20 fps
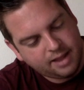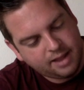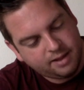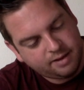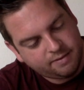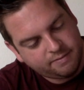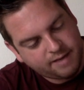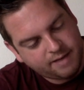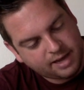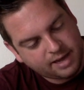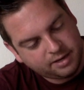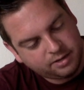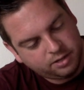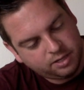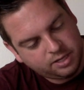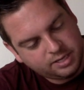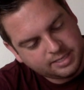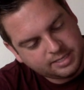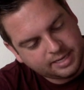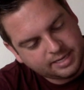In fact, it
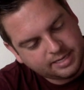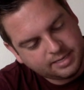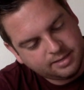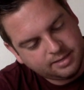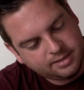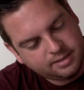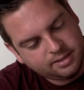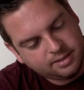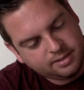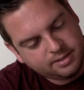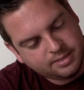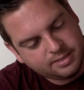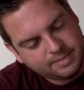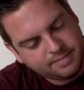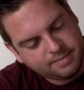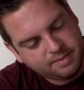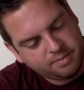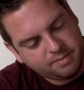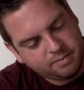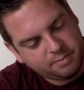looks like some
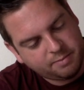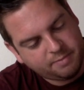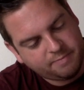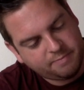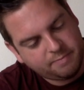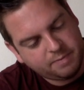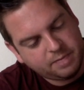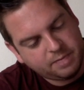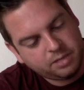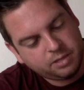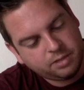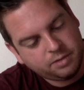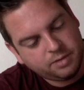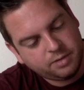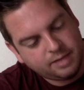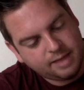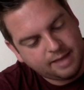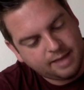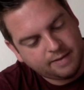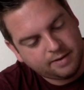of them have been glued
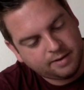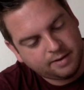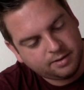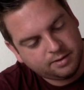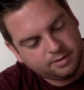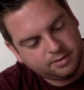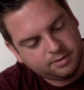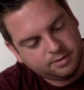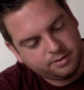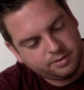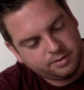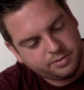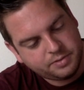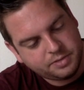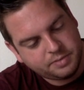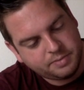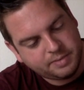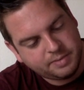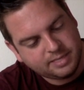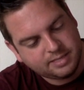together,
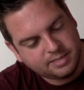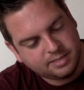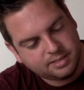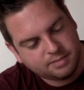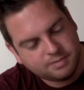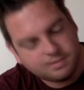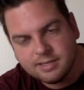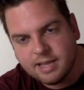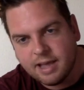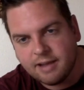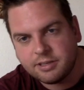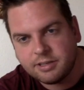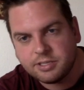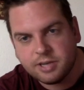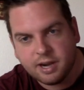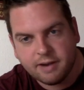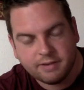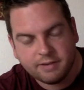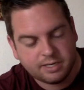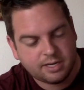which means that there was
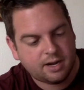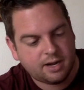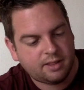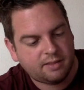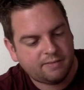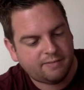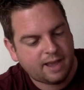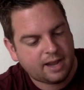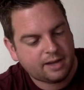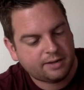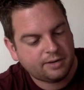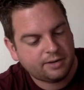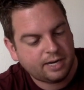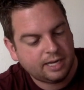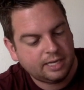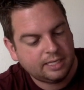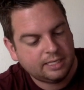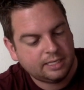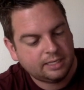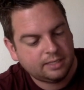extra effort done at the factory
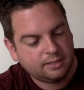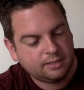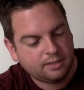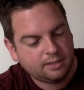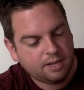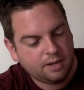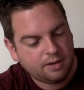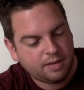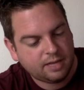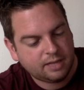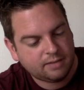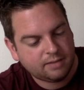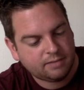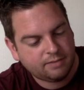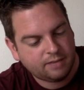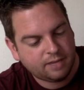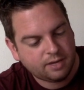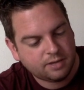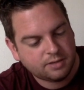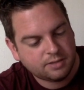to get the
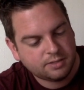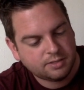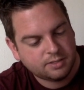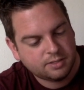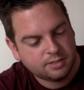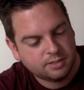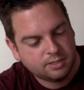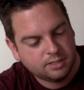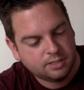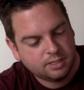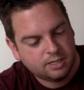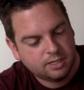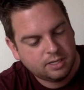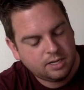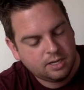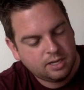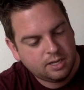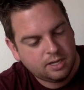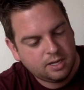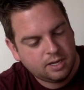figures
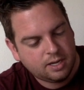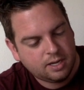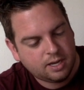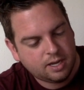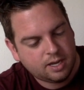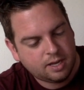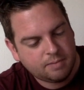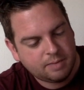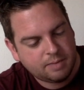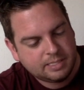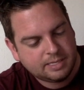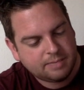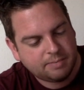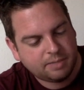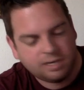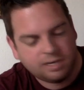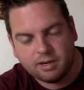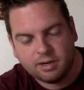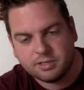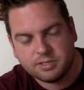
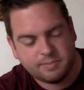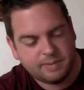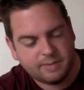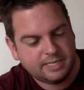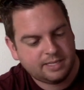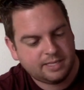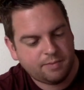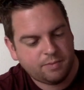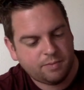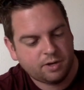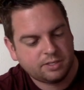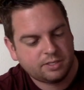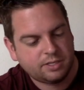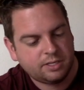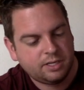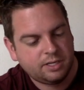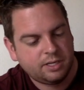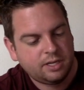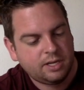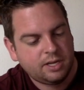assembled. It also means they
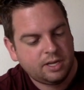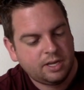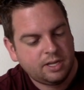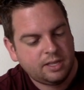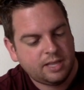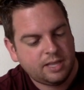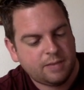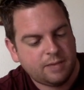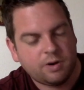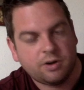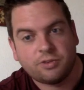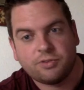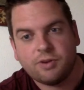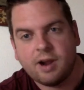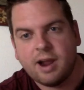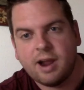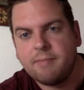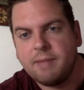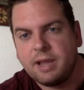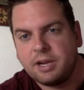weren't
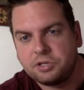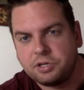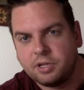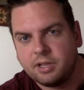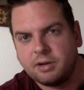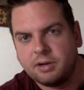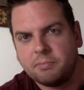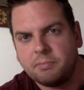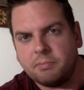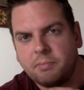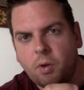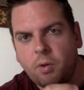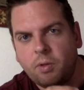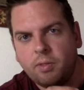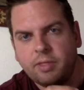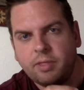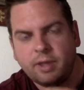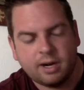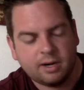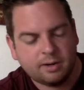trying to make sure
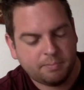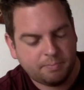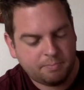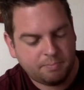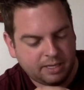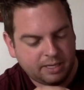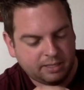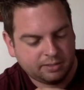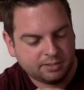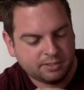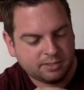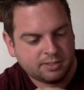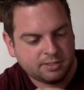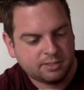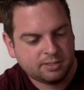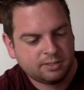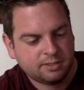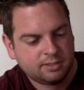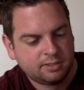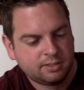their
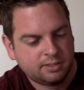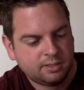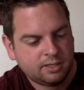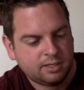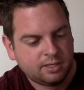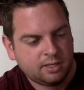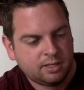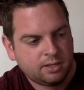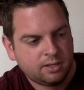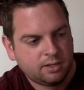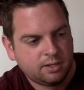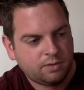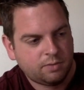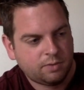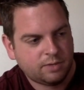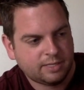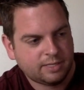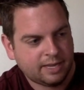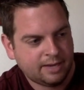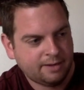builds
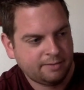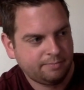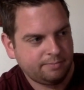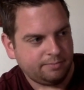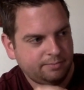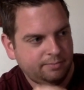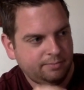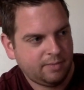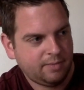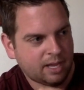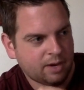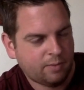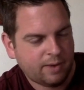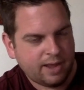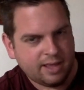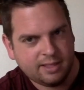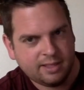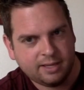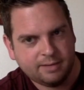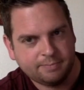were done in a
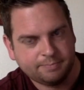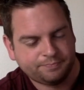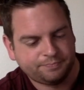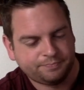way that